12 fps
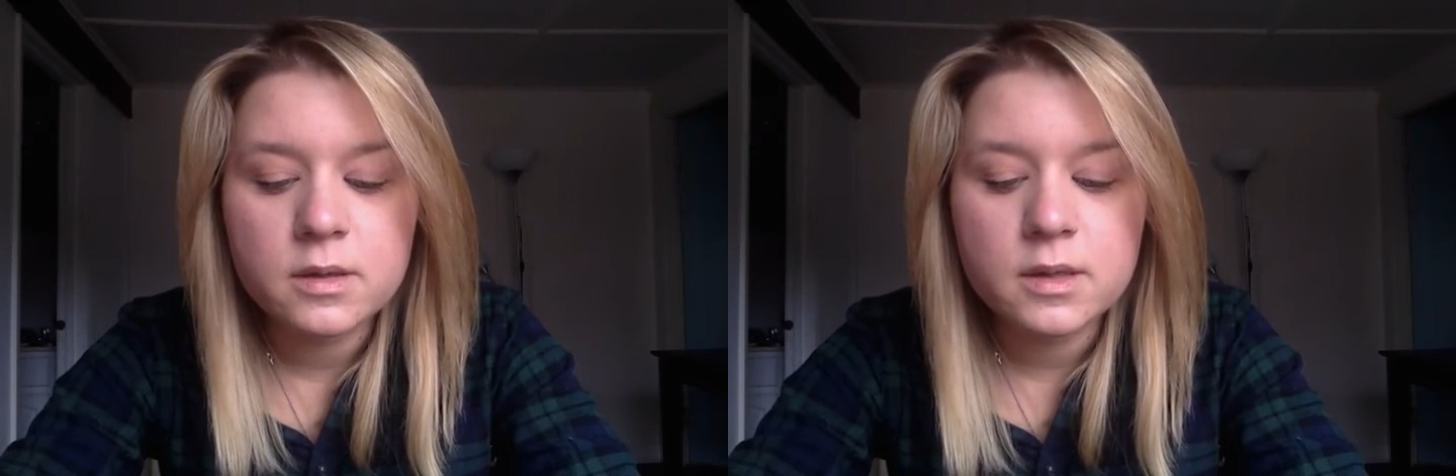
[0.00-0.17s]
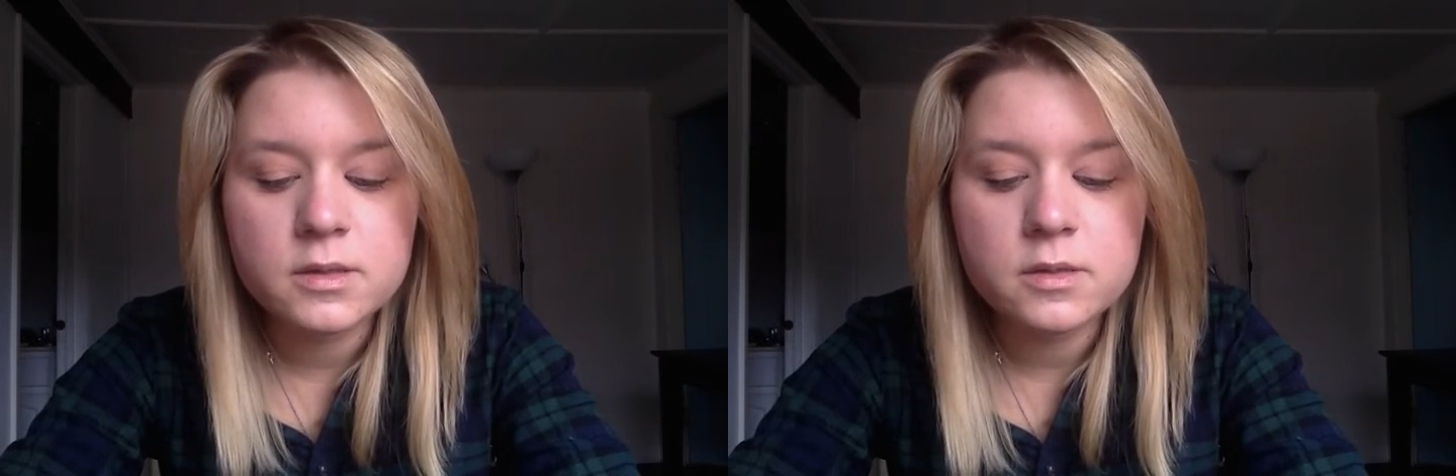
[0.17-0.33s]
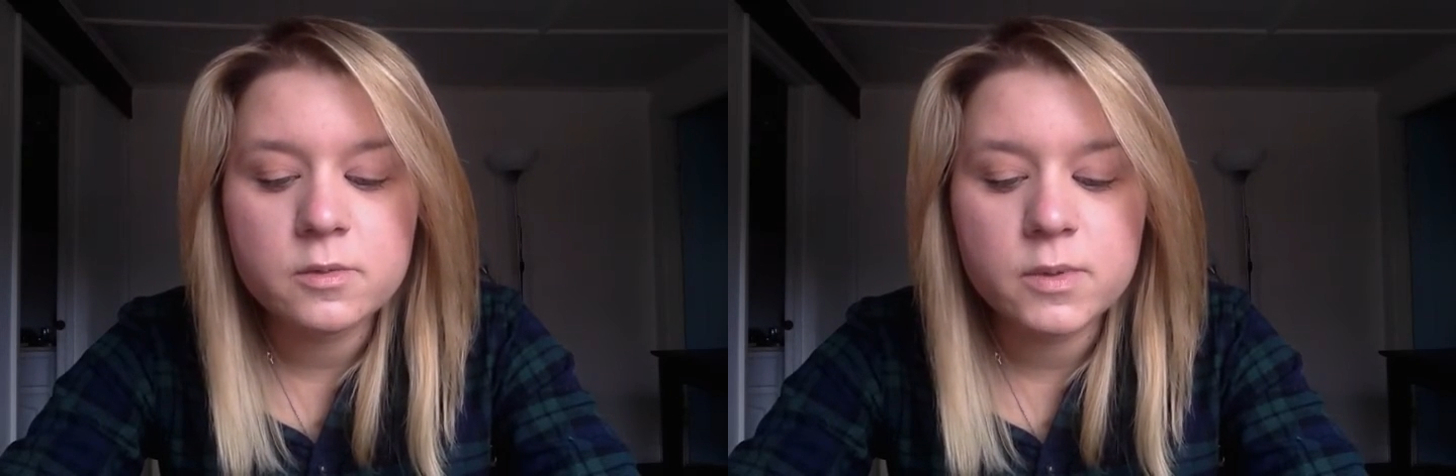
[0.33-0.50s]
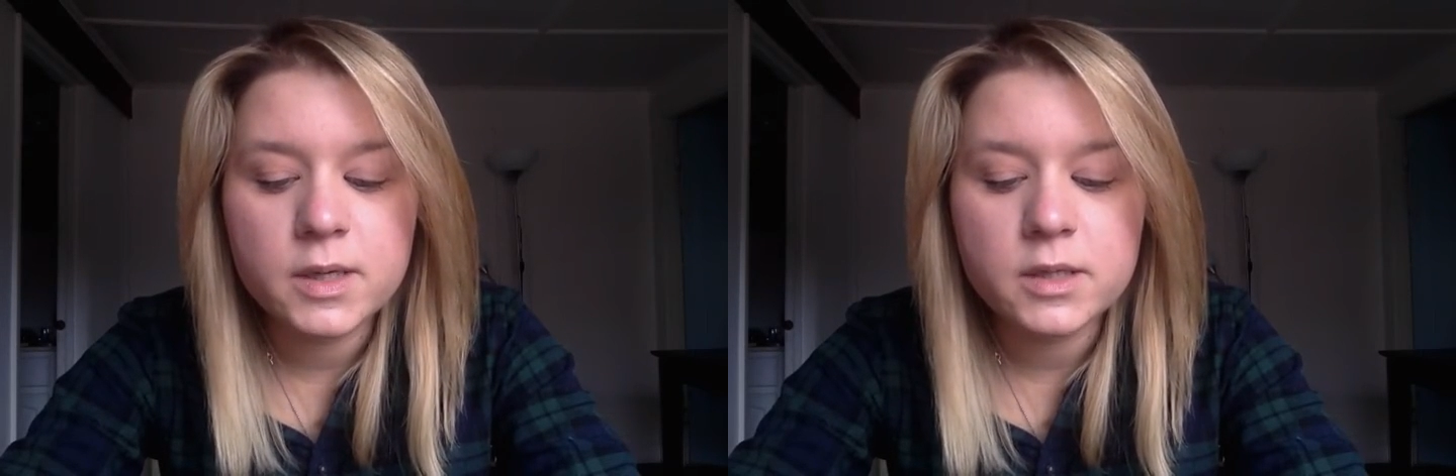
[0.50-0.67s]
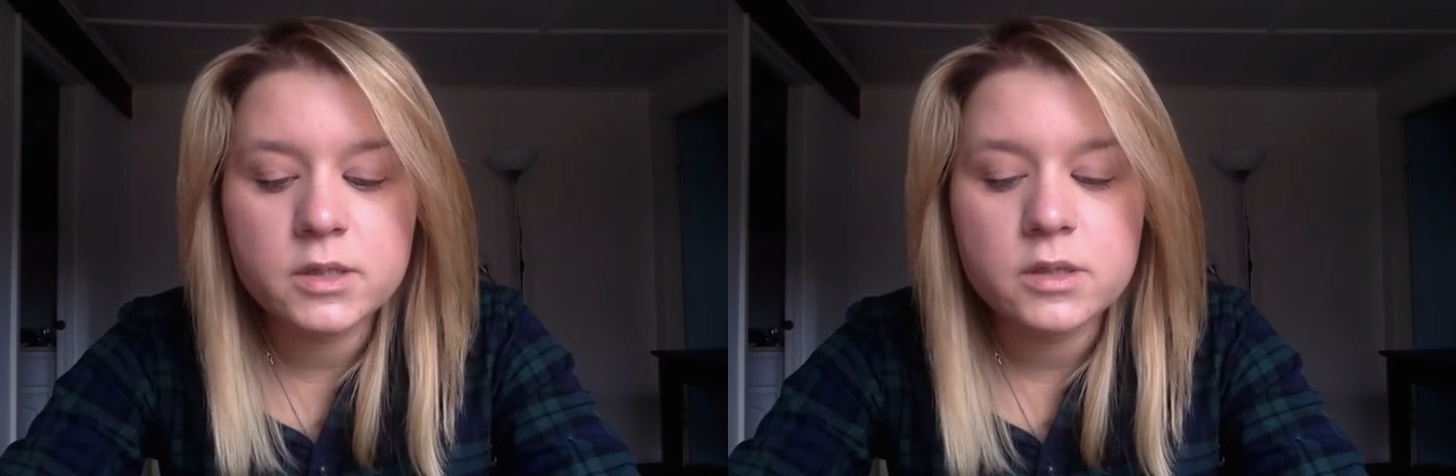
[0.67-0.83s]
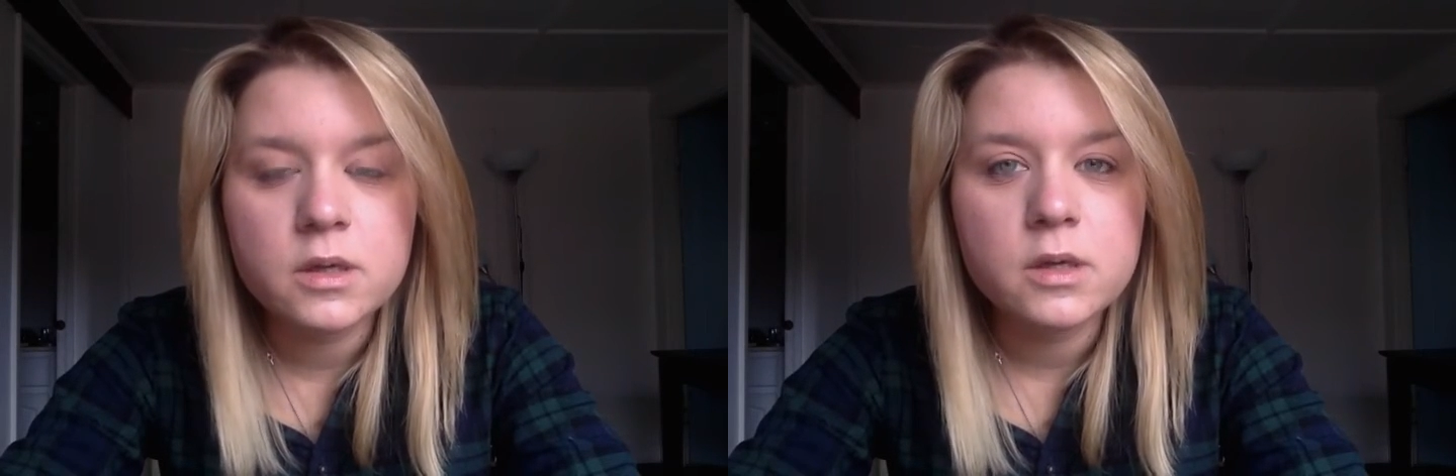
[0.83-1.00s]
into
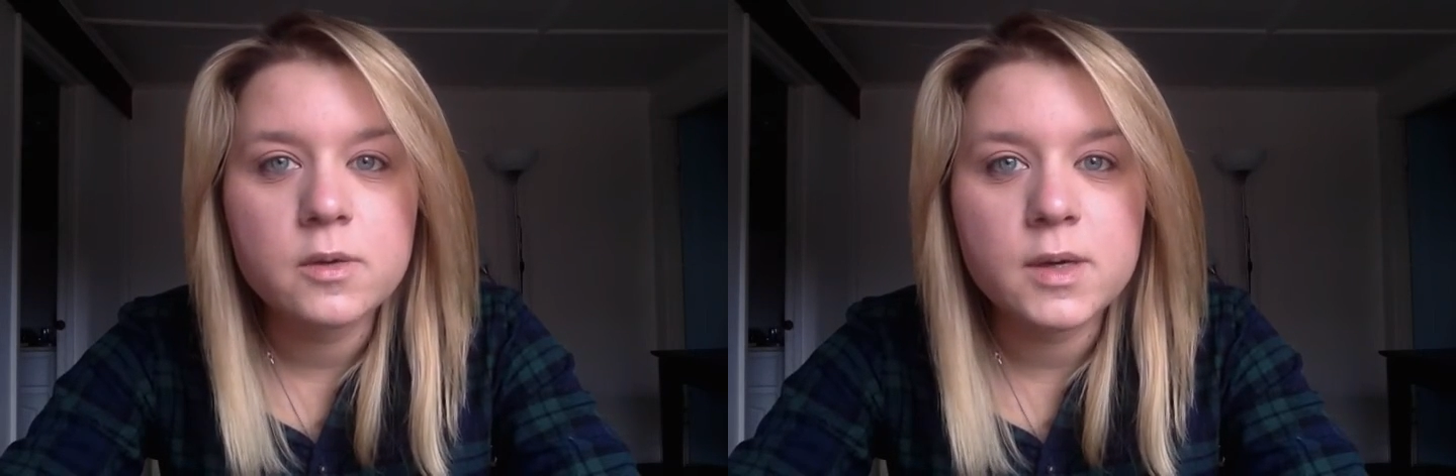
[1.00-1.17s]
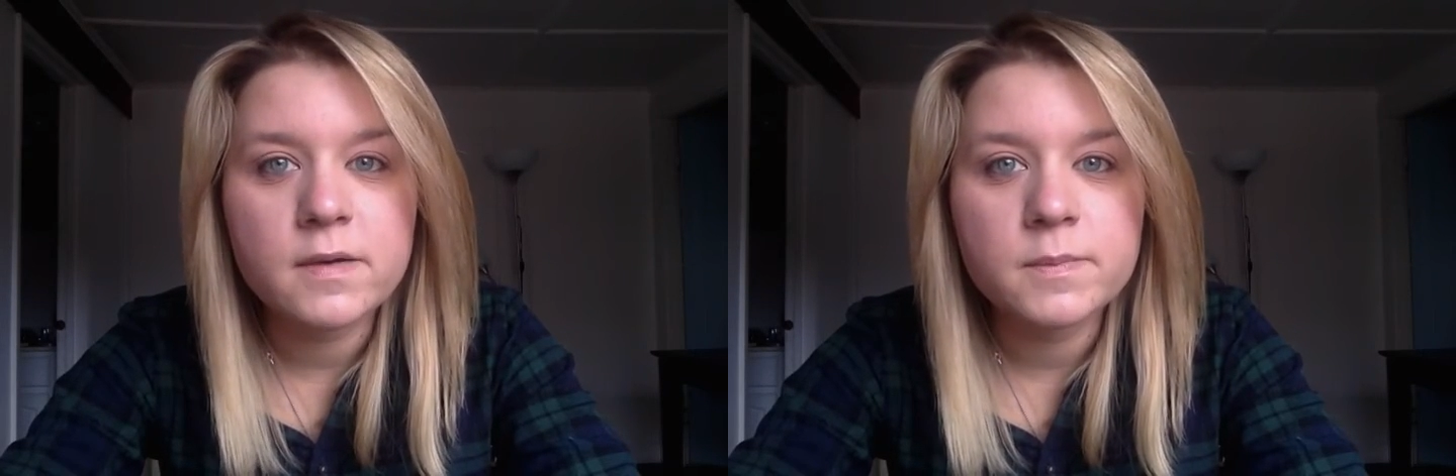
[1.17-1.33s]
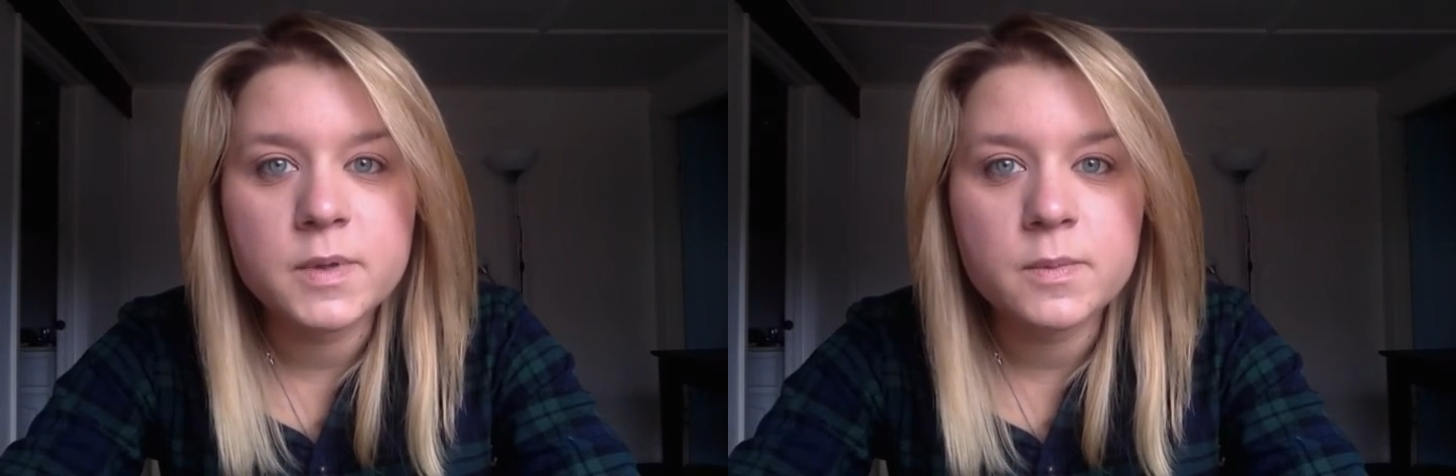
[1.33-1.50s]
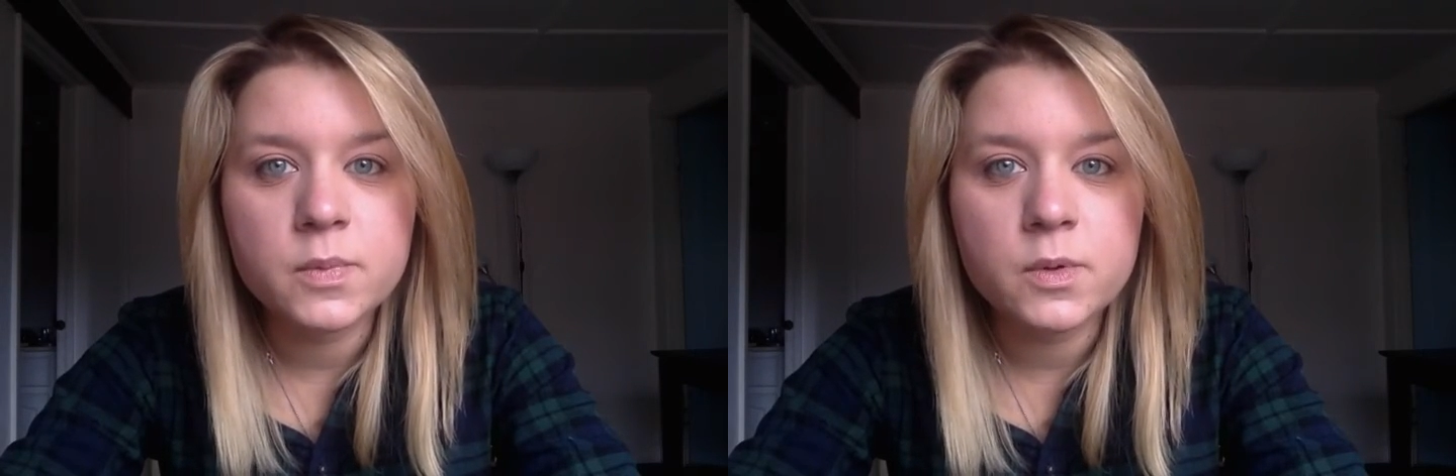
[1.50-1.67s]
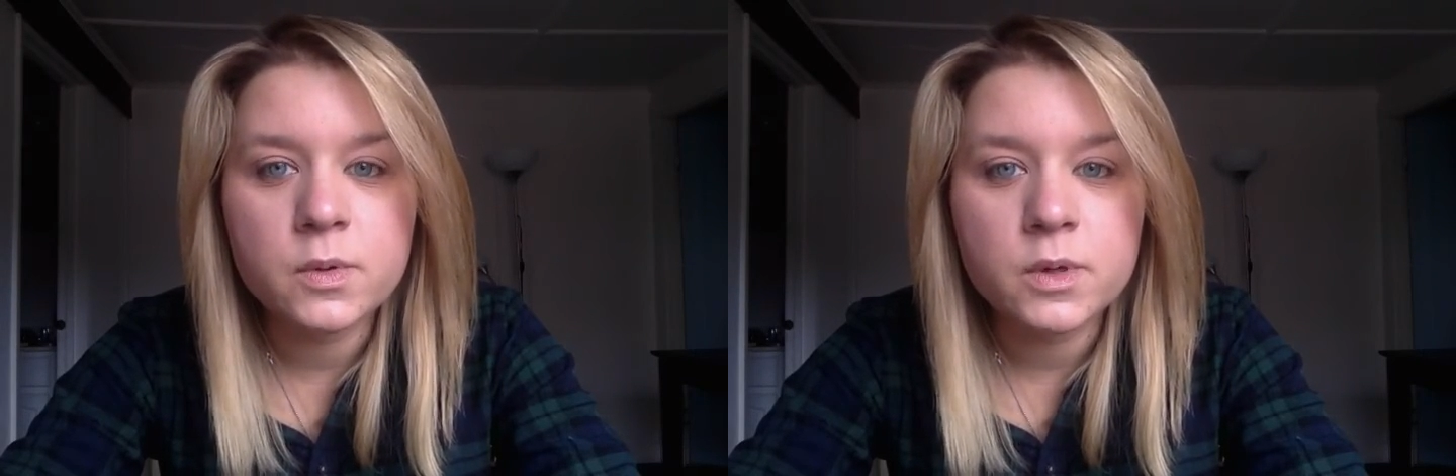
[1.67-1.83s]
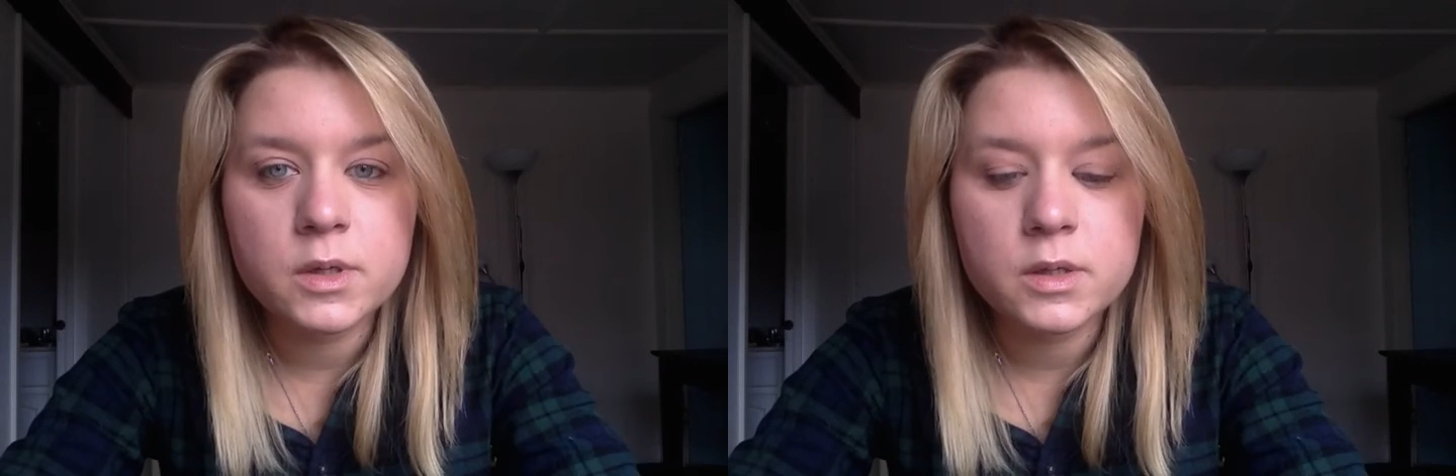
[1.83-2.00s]
which you have been
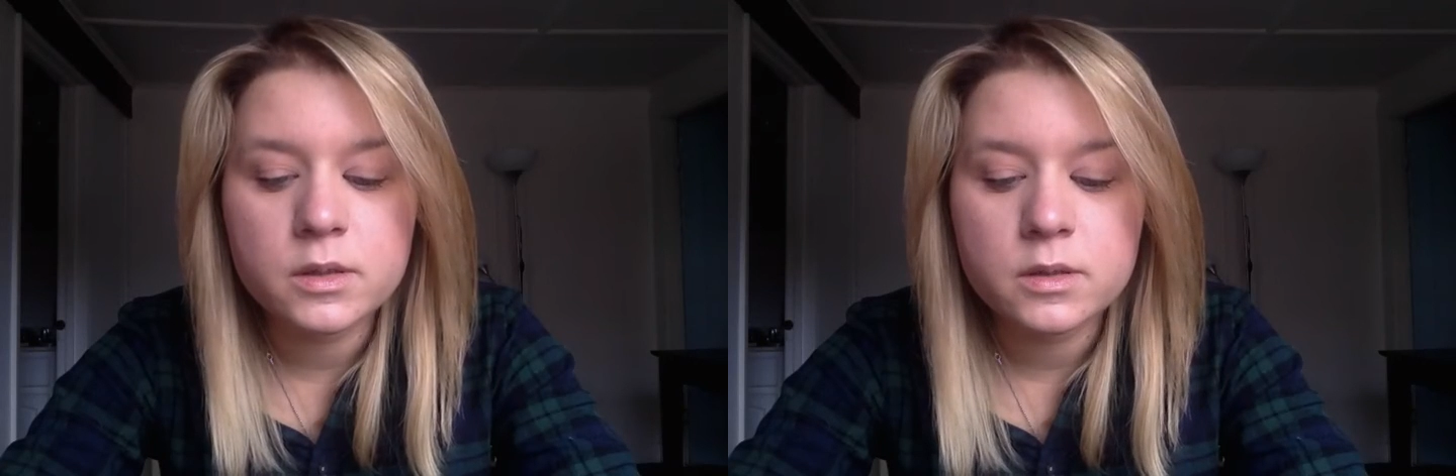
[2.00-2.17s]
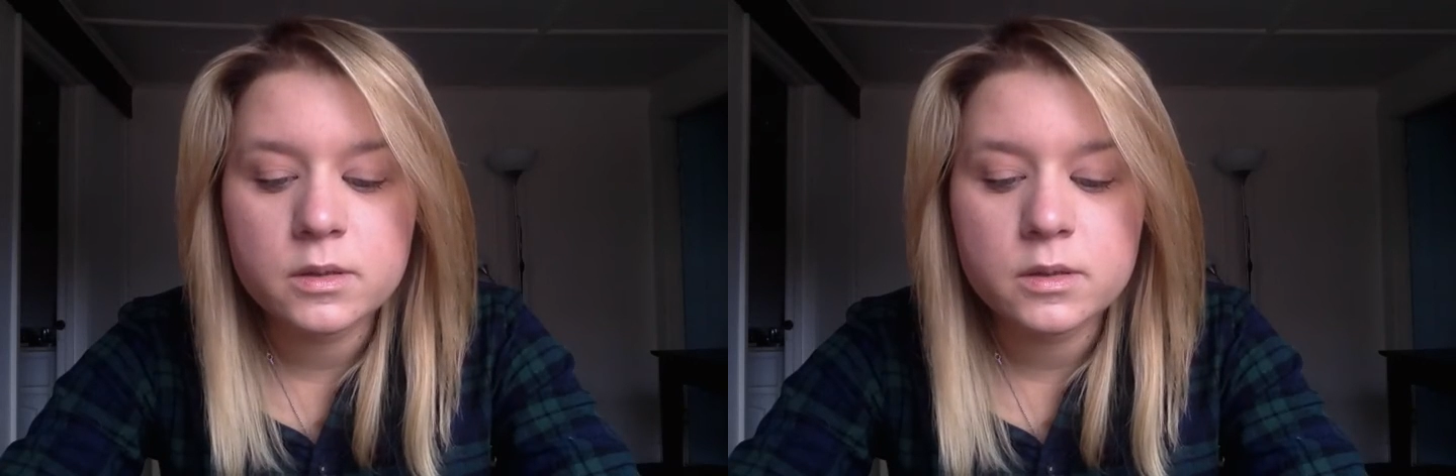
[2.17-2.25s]
poured.